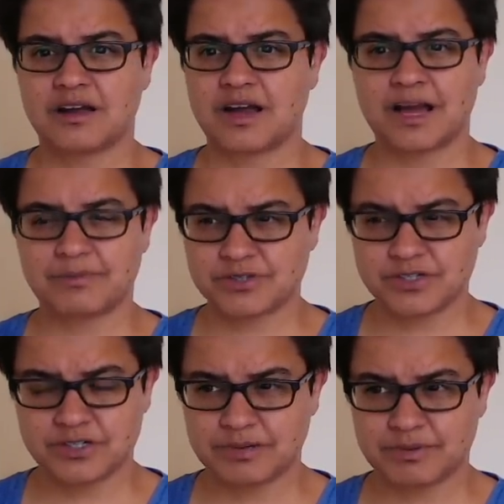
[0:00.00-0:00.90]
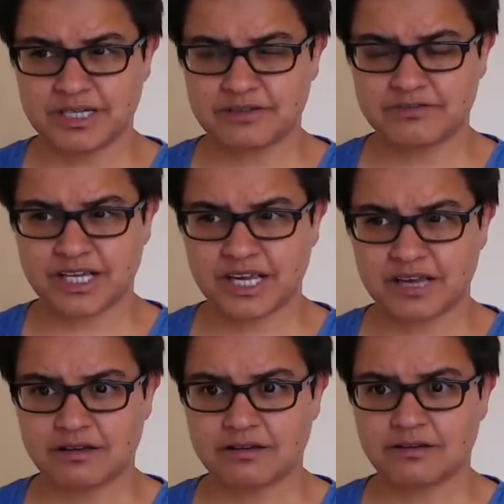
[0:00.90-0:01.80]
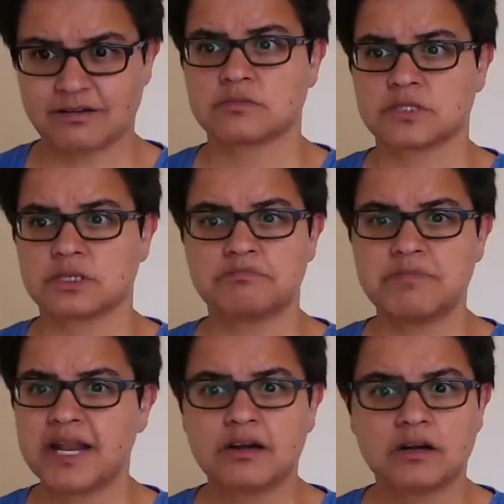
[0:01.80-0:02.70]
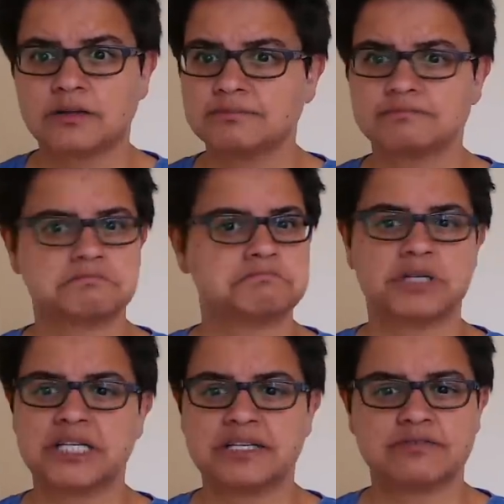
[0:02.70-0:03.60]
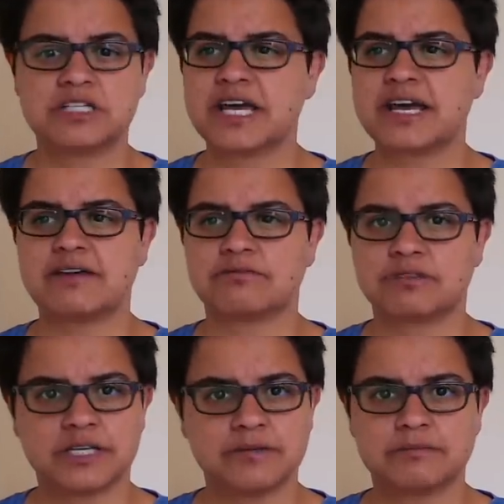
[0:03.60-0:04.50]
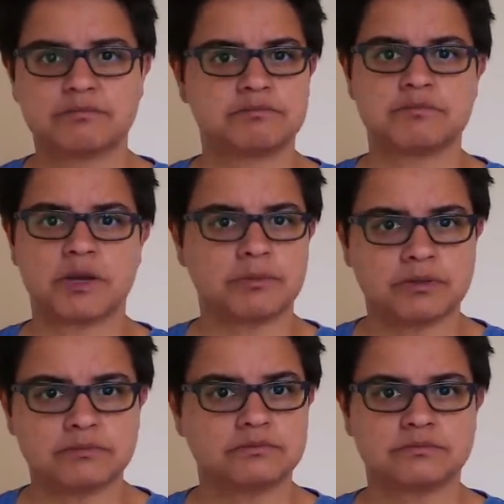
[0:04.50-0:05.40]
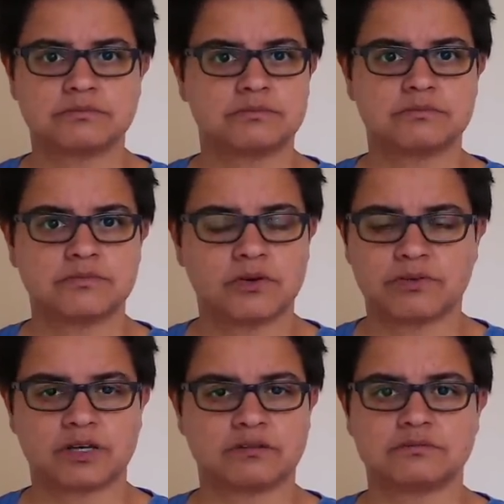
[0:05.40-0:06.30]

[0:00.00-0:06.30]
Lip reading: Absolutely believed it. Miller believed every moment of it.